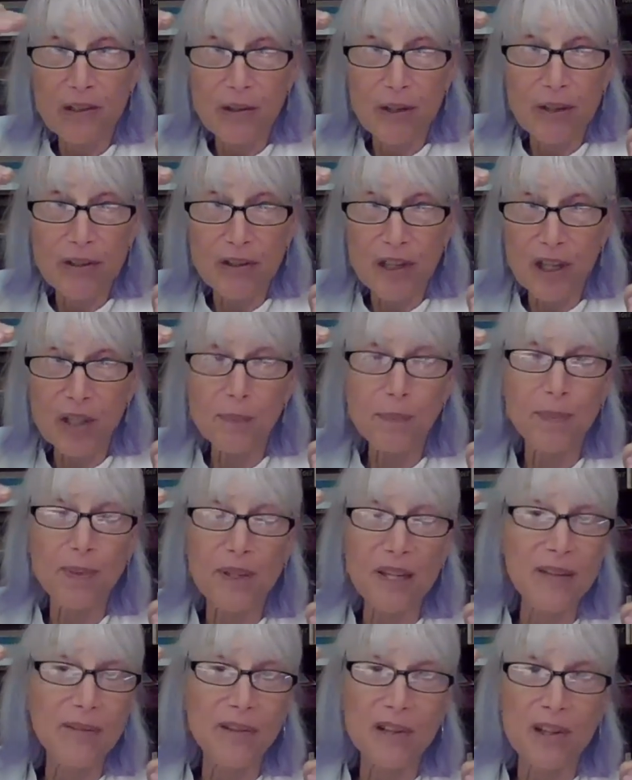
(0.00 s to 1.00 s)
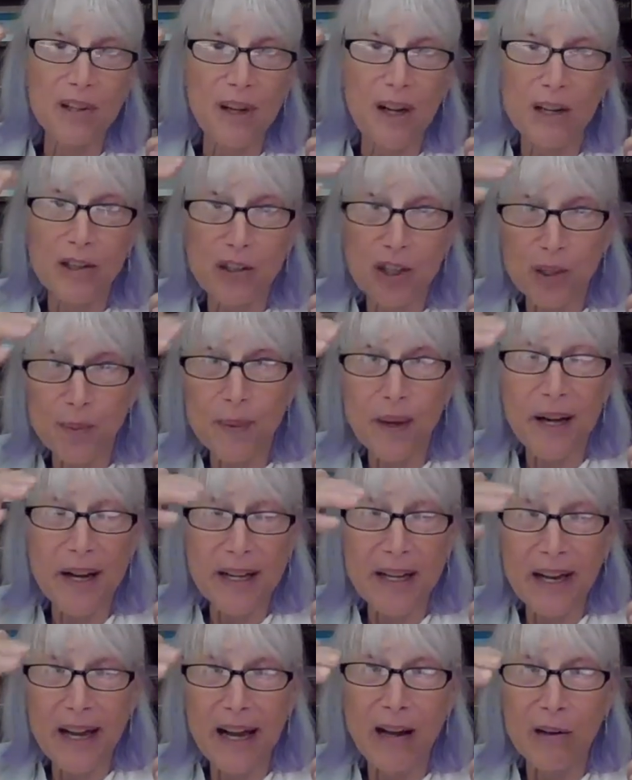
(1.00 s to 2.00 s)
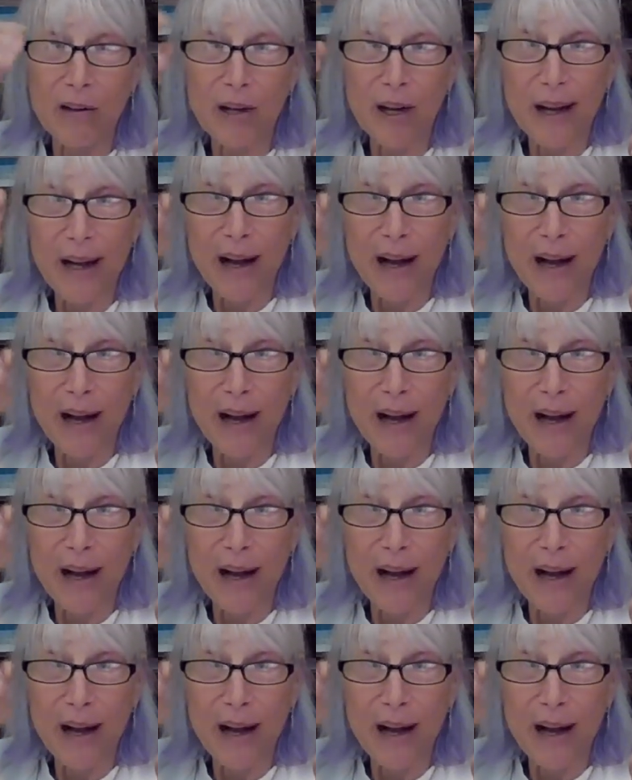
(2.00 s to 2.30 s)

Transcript: Just, believe it or not, just behind alcohol.